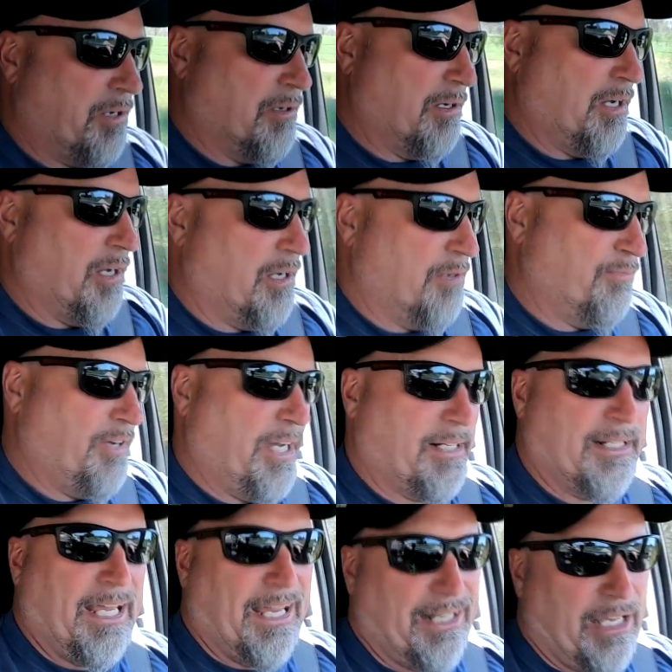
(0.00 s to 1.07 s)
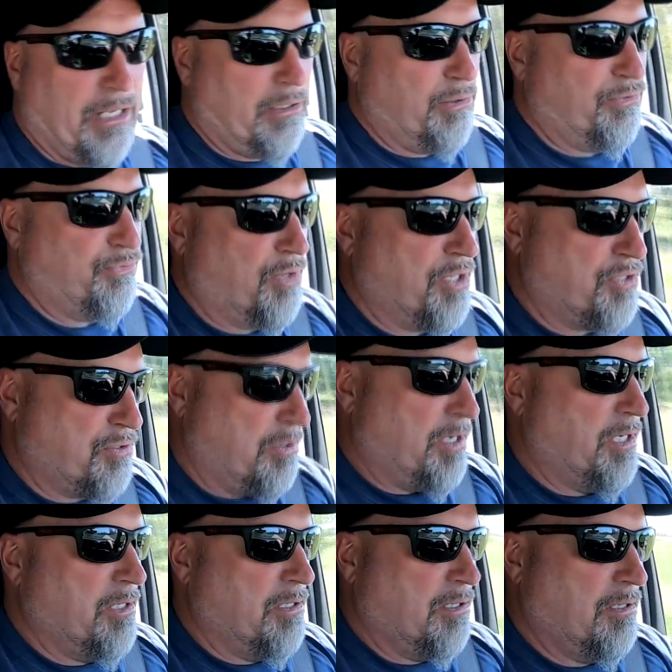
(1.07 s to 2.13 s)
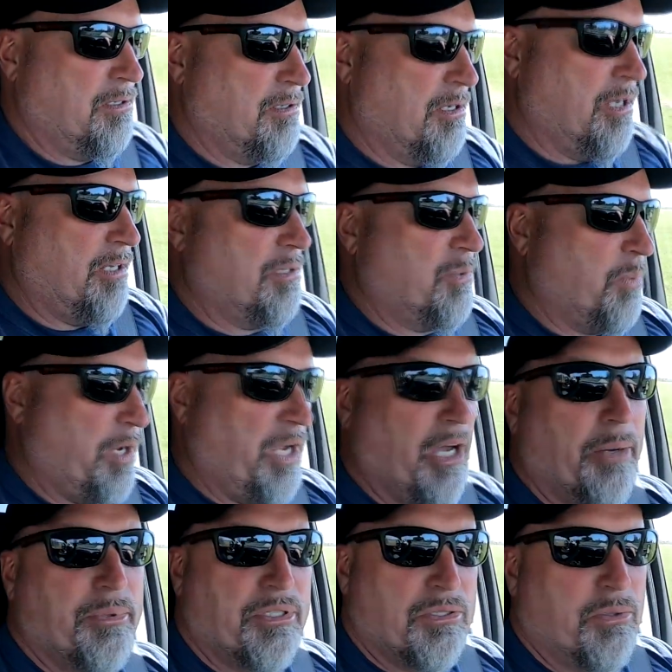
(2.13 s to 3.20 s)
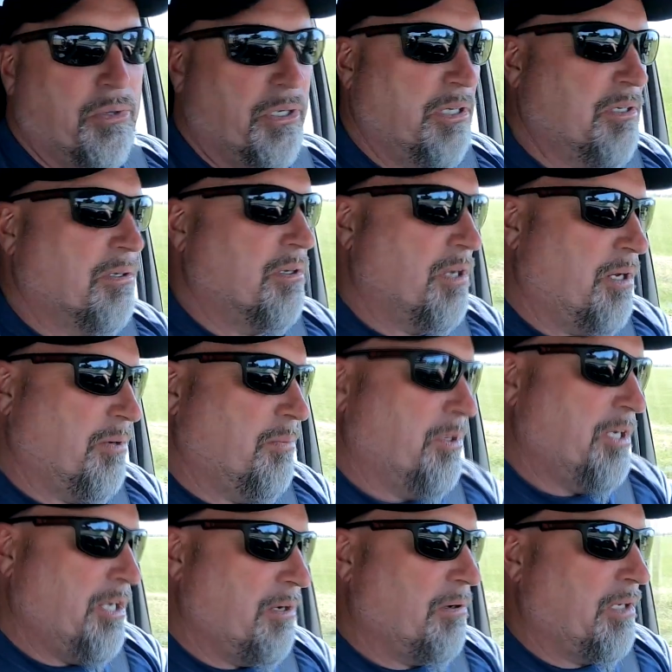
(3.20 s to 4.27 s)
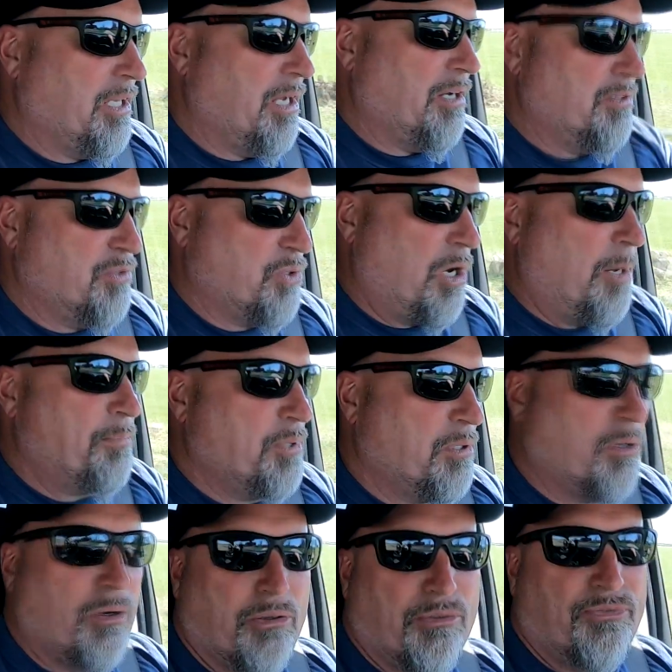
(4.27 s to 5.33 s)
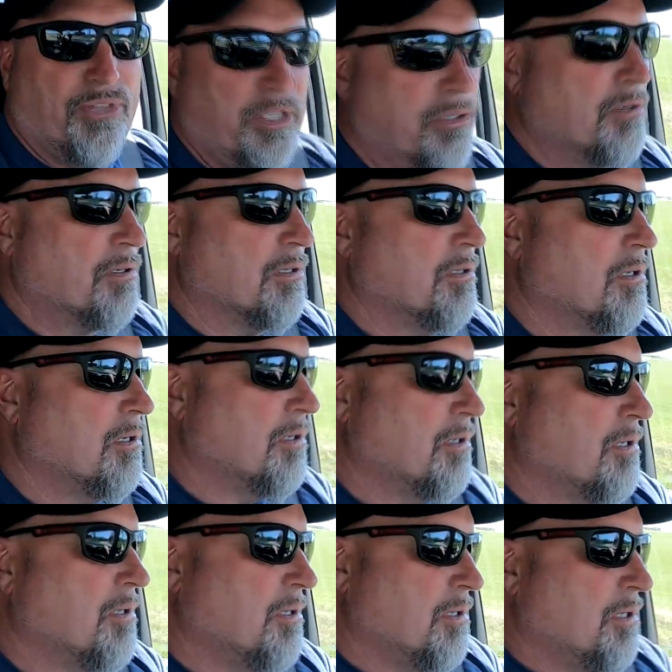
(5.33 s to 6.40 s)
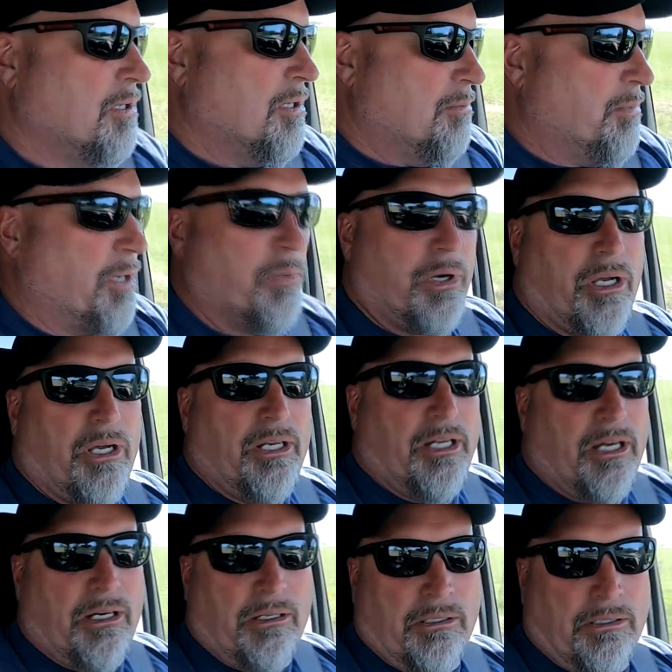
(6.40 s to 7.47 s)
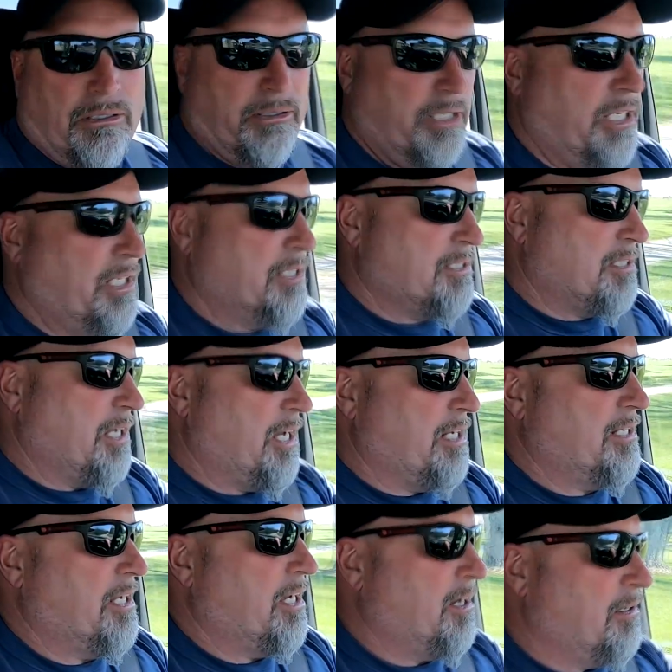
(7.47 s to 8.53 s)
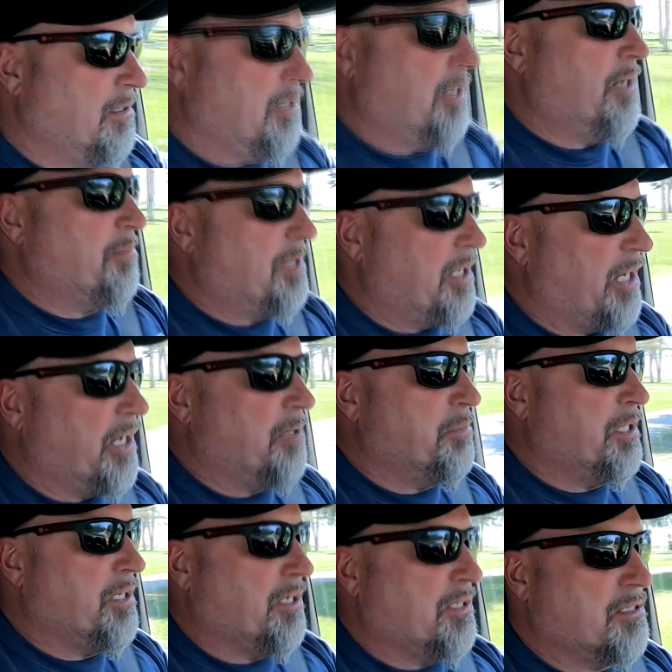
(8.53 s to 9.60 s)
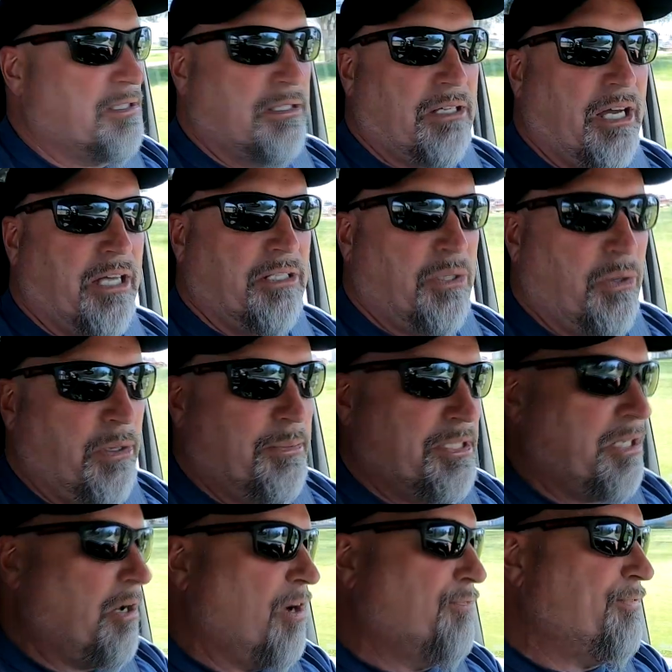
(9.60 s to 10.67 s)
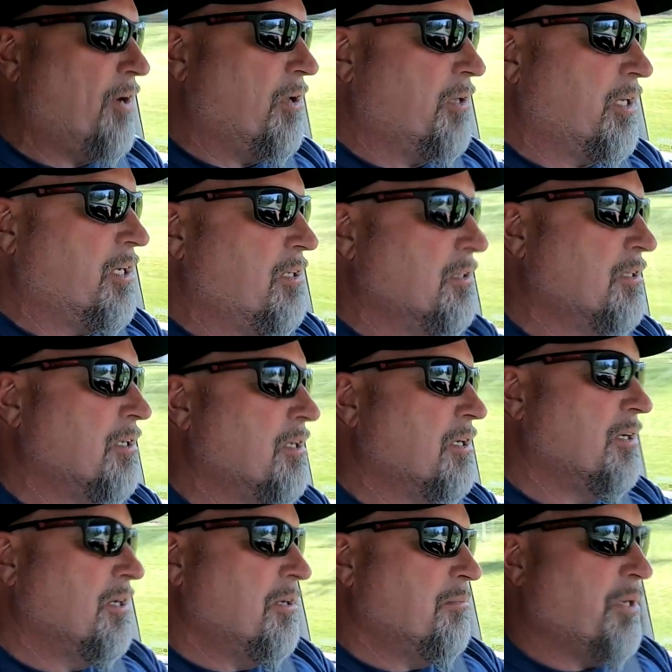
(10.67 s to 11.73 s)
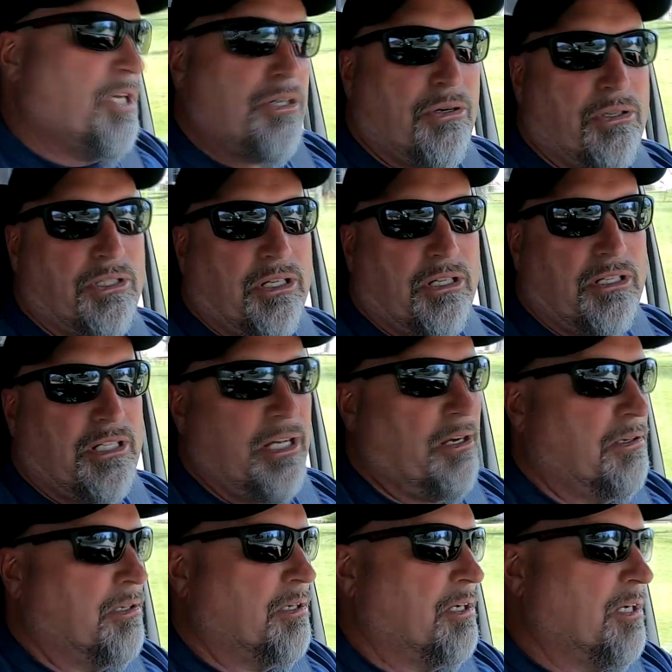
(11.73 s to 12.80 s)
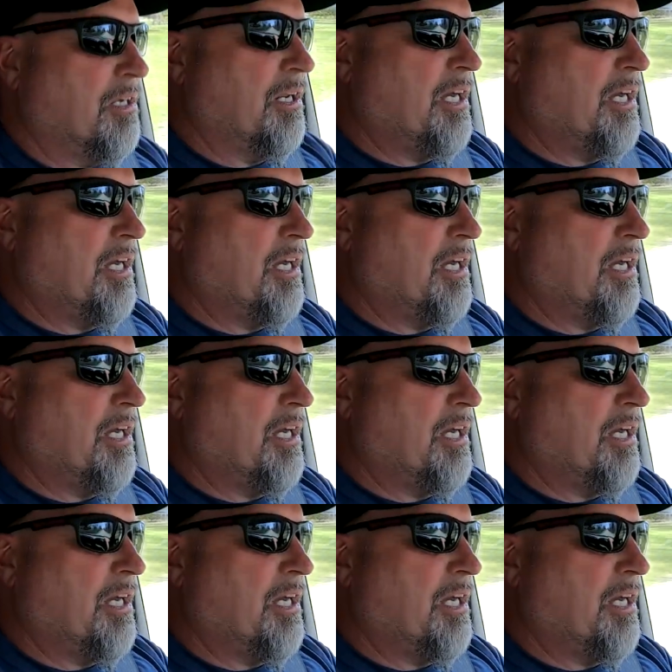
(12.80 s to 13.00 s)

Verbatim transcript: Uh, in fact, Dad got a little frustrated uh, the way I was doing it, and uh, we nearly uh, dropped it on the fender. But we're good now, and it's tied down, and I'm glad because I told him, I said, I'll follow you make sure it's going to stay on there good.